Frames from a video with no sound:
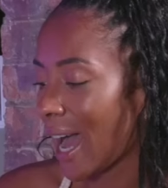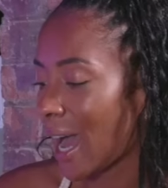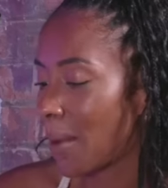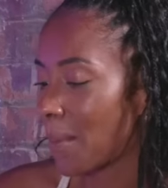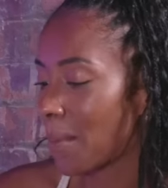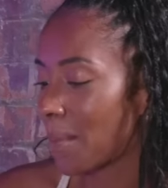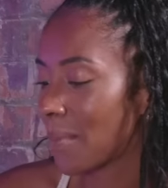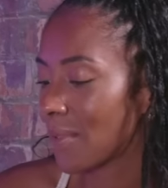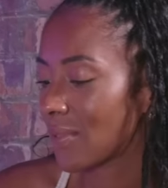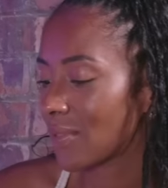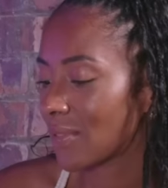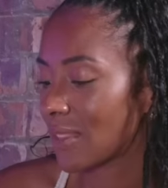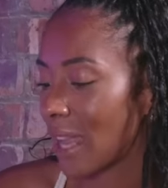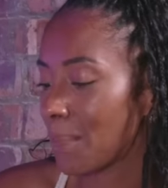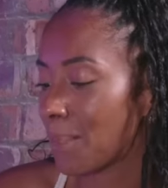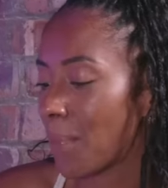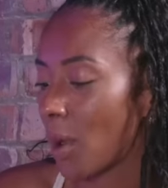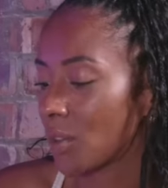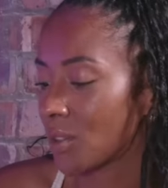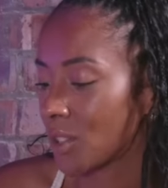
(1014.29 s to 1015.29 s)
Um,
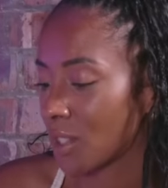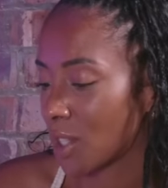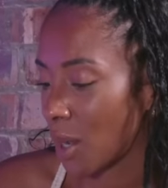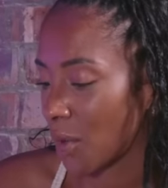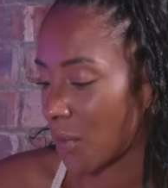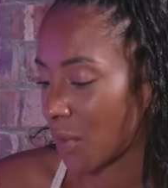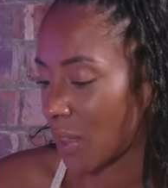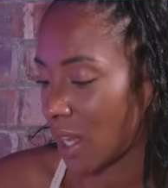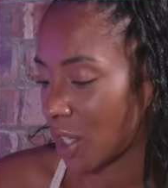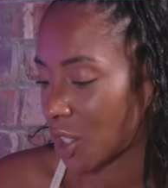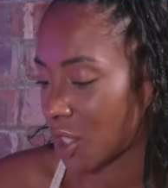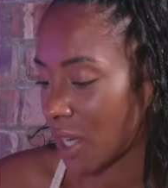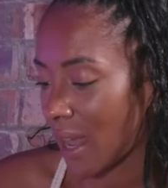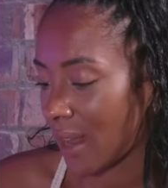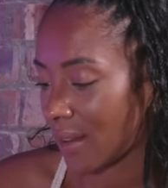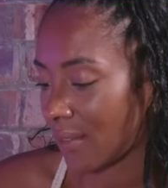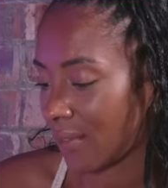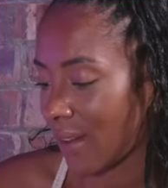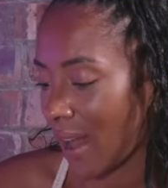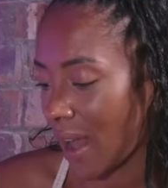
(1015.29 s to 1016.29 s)
they bonded over their
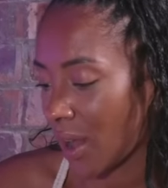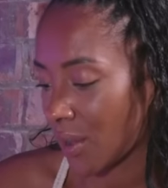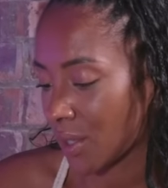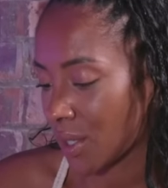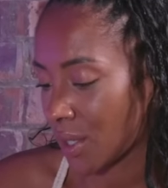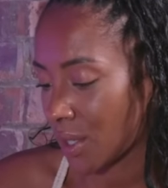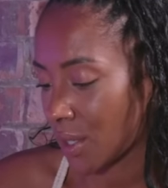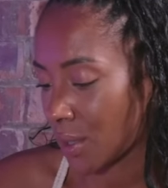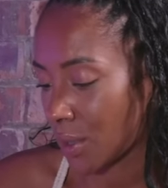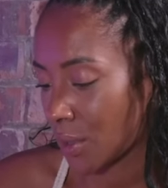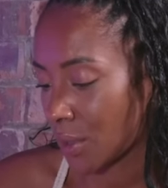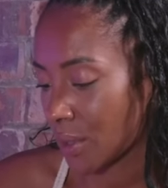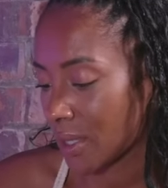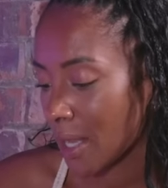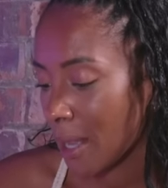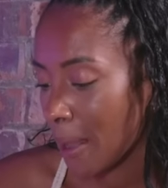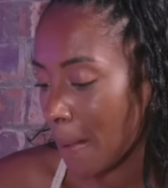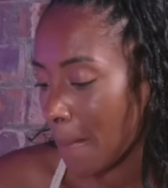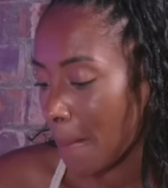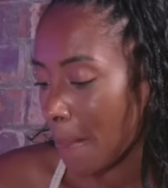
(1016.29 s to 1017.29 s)
shared
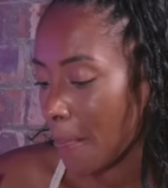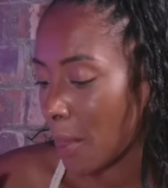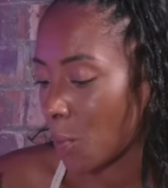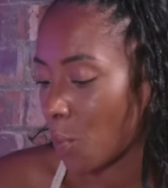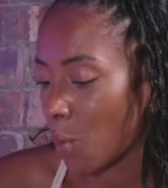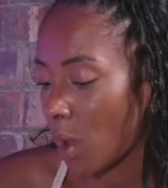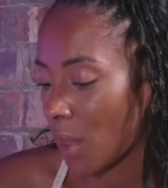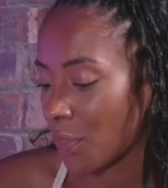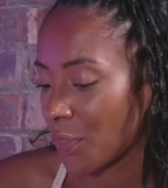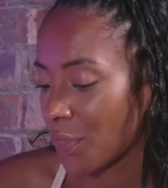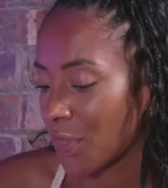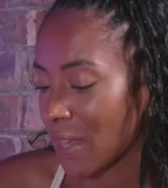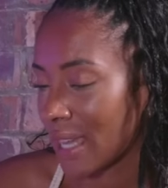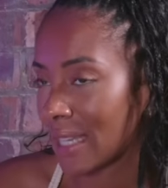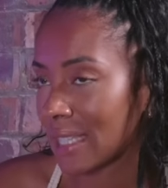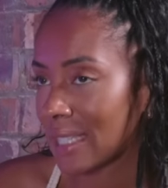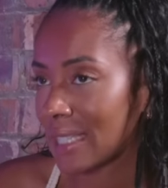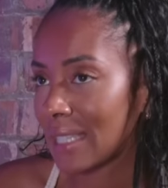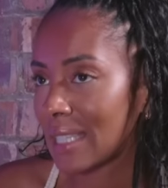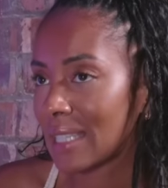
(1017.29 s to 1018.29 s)
values. One
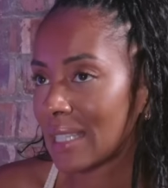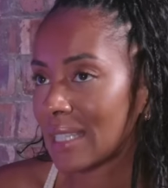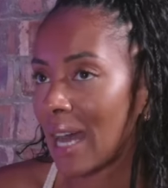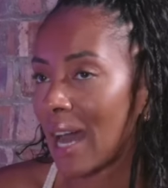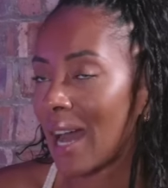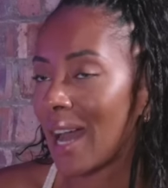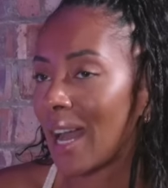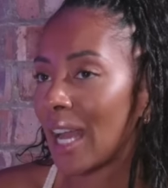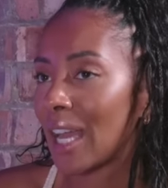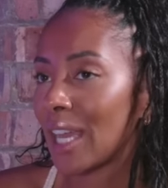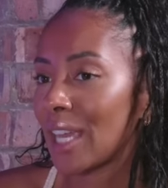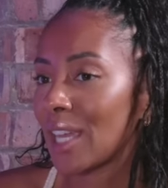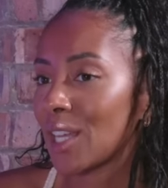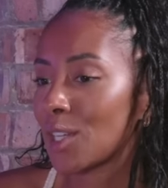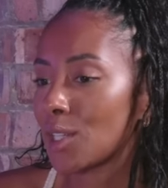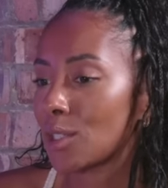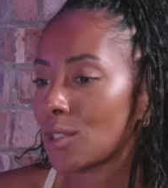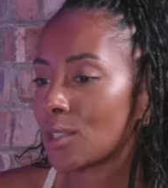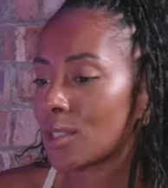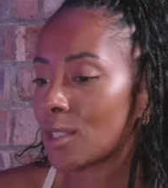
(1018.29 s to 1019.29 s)
thing that I
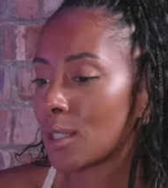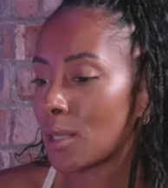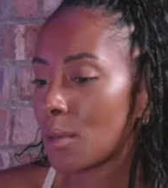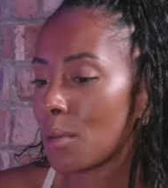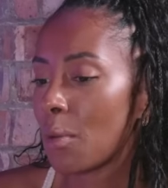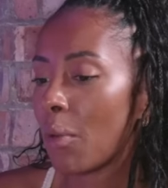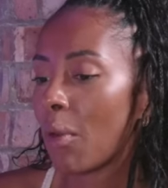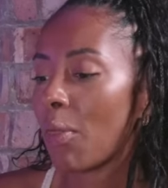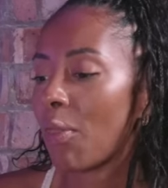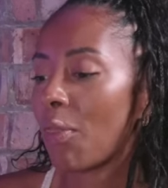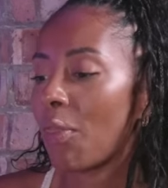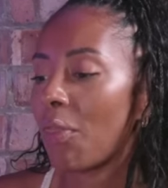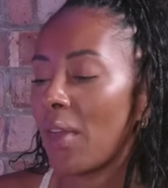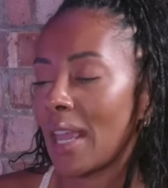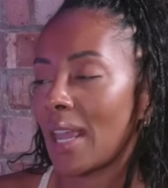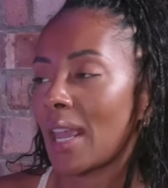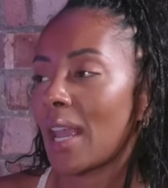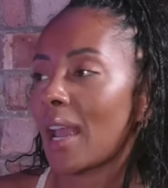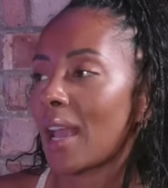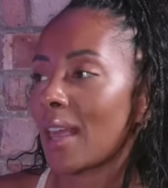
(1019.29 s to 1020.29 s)
do
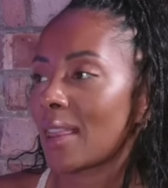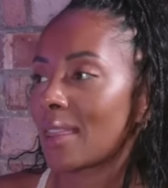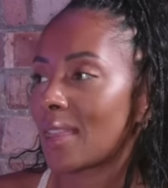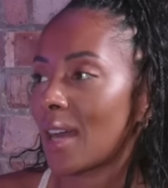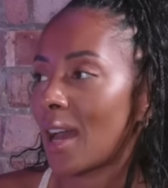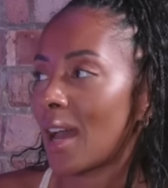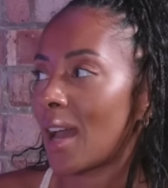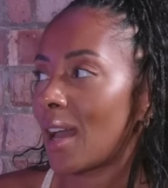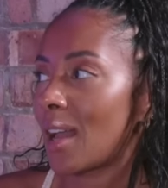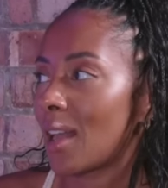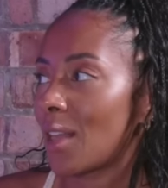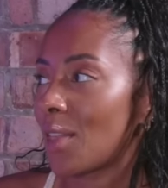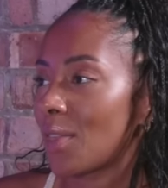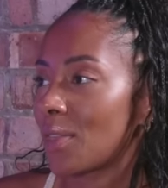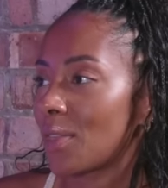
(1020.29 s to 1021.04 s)
think that